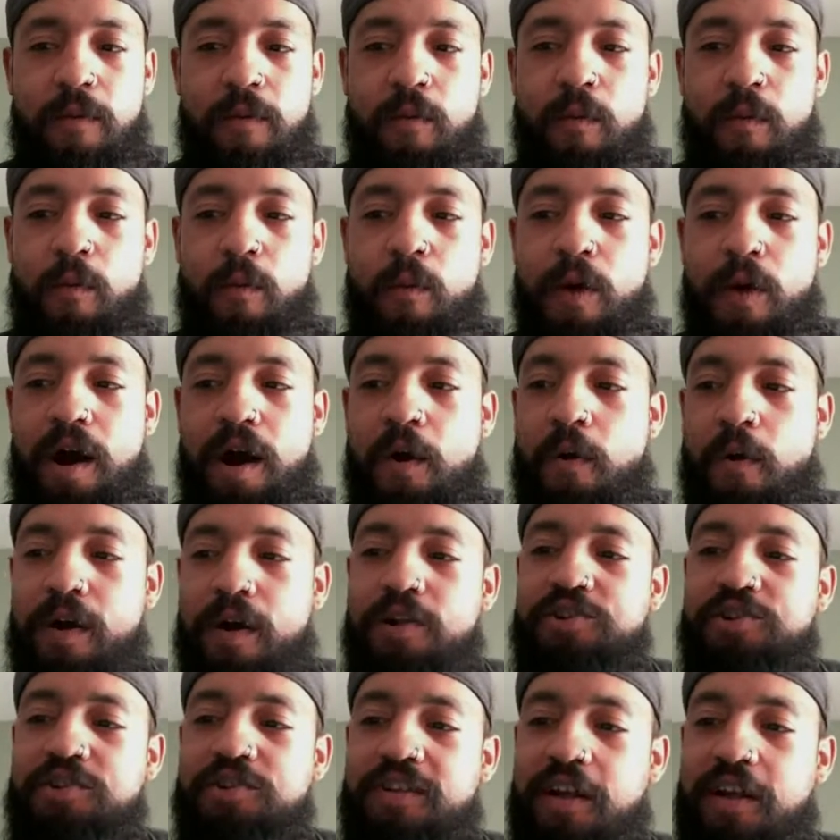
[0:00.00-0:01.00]
Why
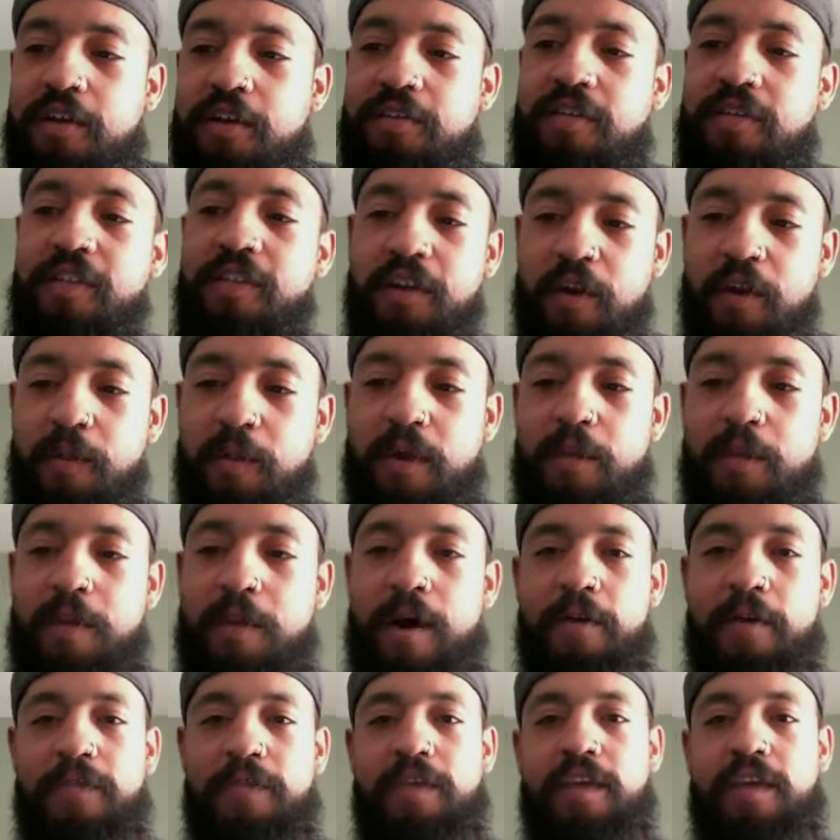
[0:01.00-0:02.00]
don't you tell us a little bit
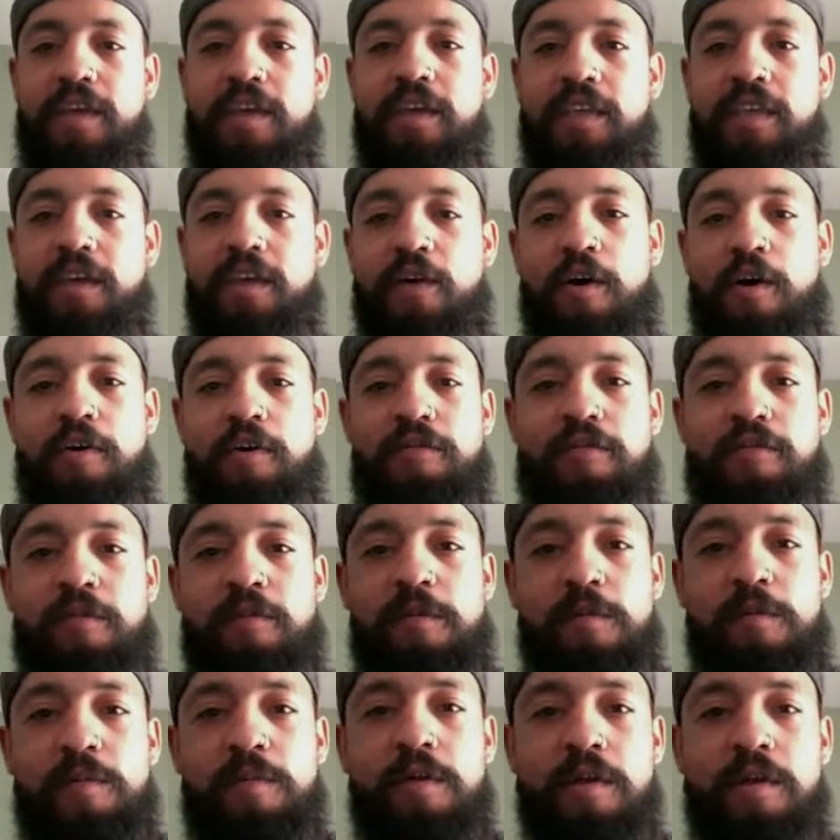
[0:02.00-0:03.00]
about the
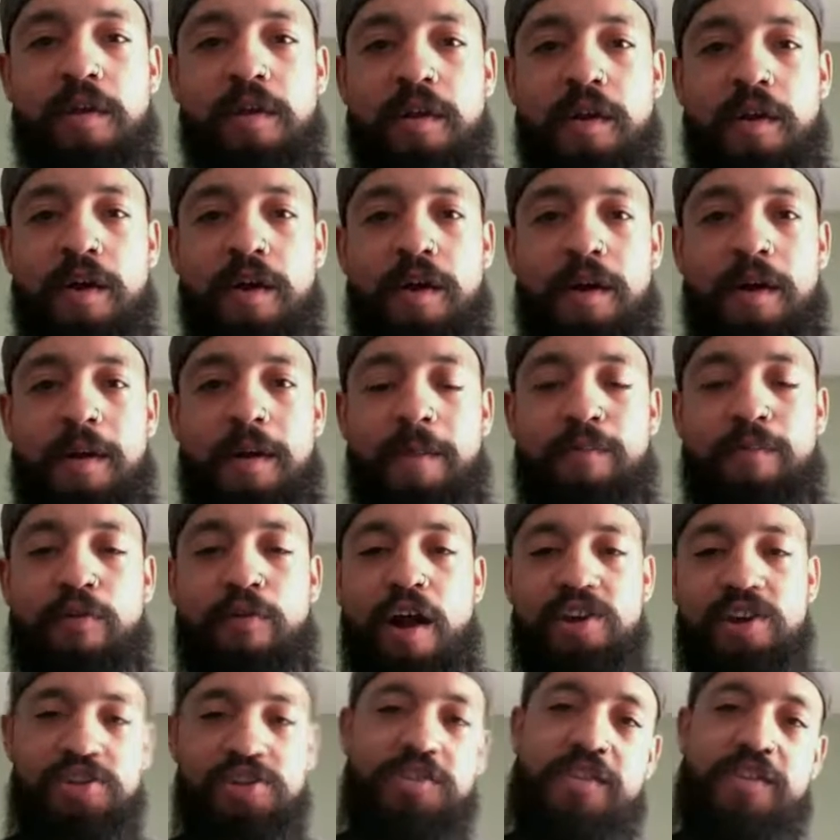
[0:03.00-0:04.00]
awesome
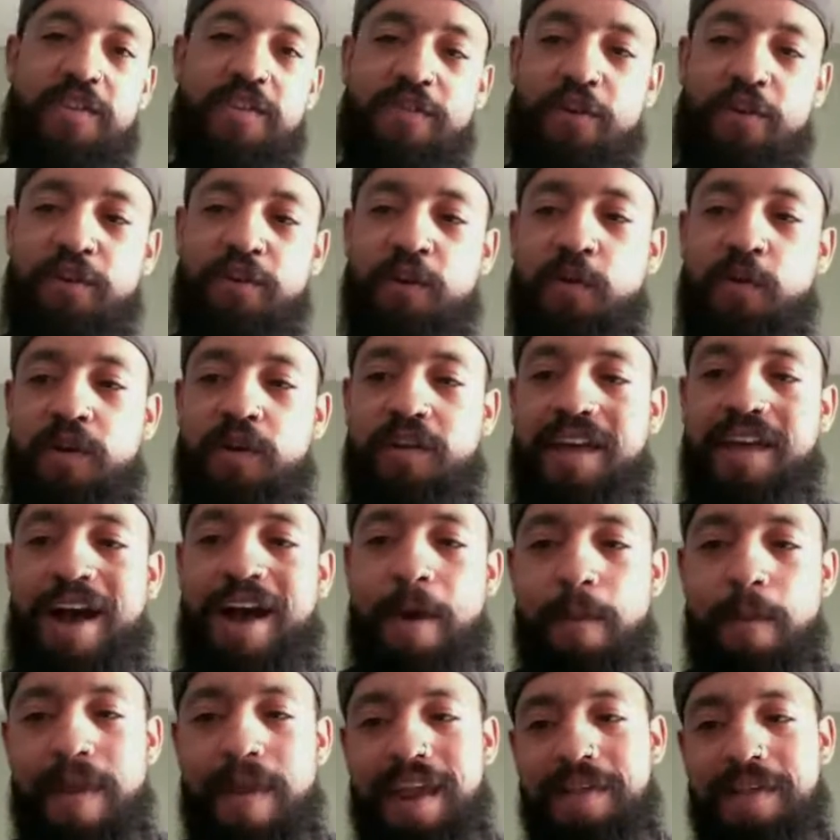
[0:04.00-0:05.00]
project that they're doing to
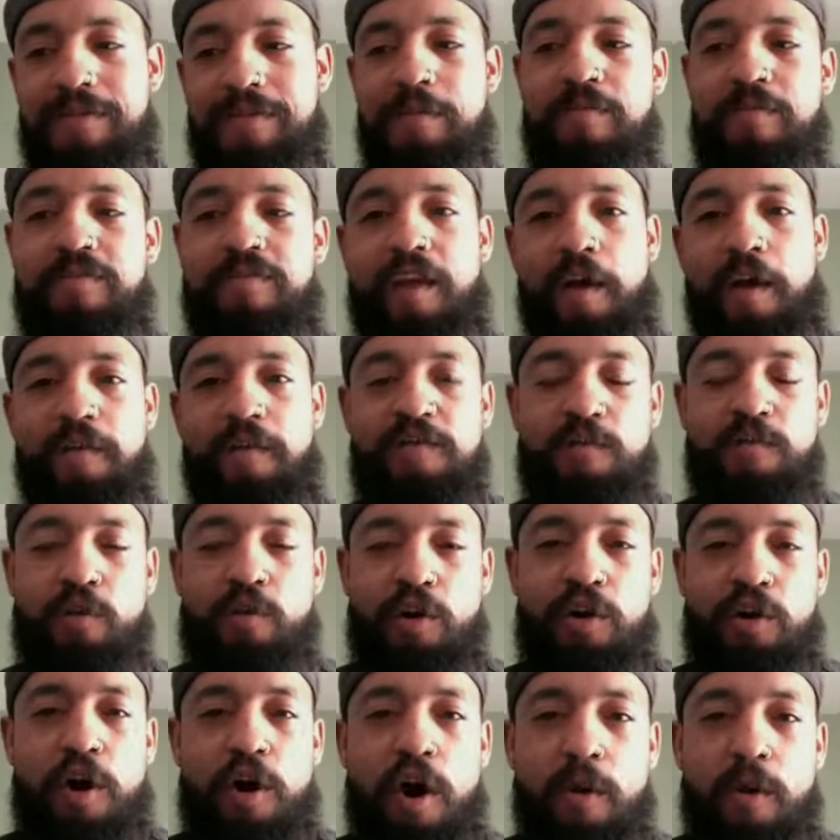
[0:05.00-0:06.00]
help make it themselves
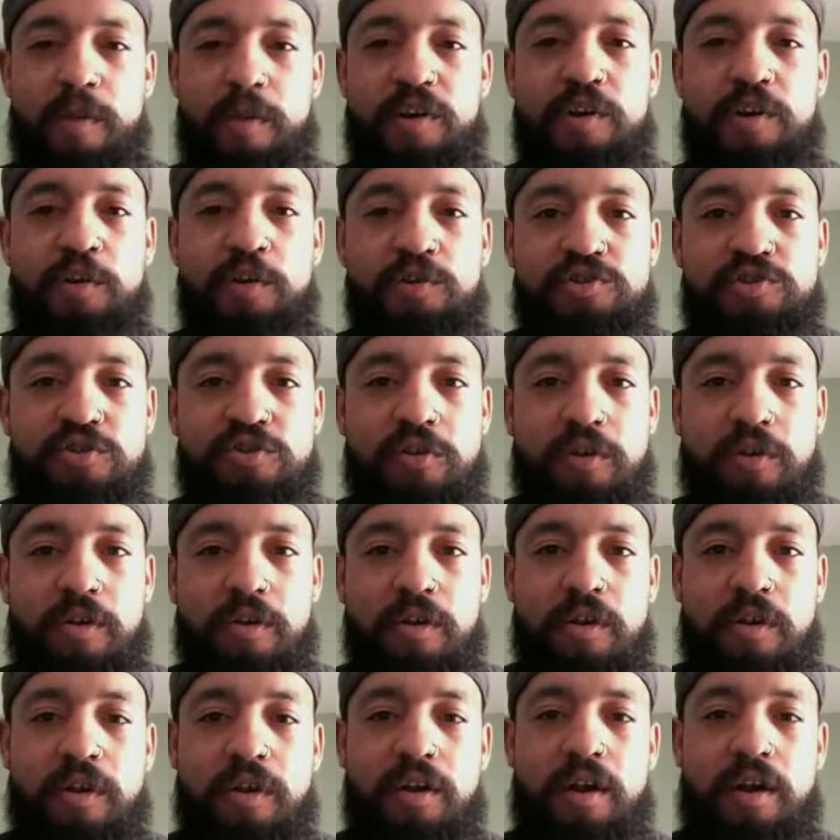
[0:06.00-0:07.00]
more carbon
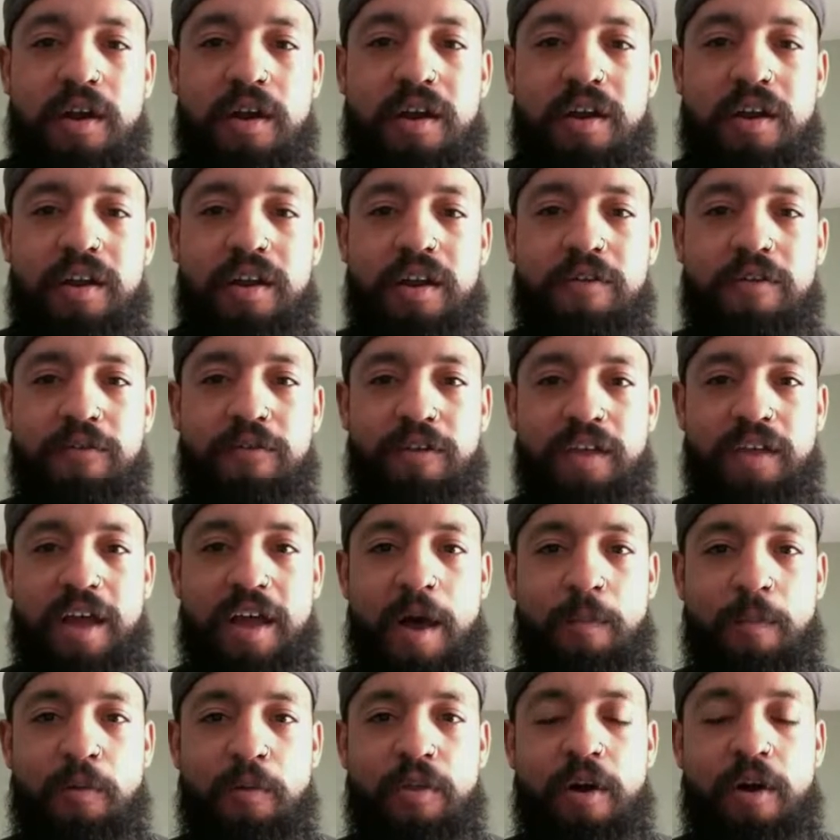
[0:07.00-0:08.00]
neutral and really
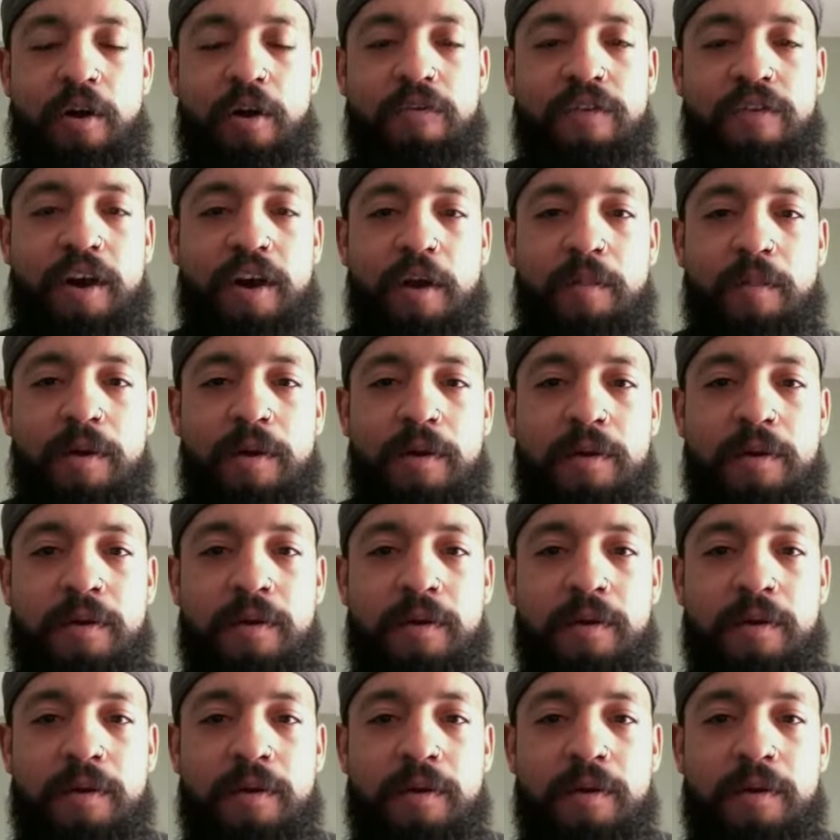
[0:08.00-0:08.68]
help with our environment.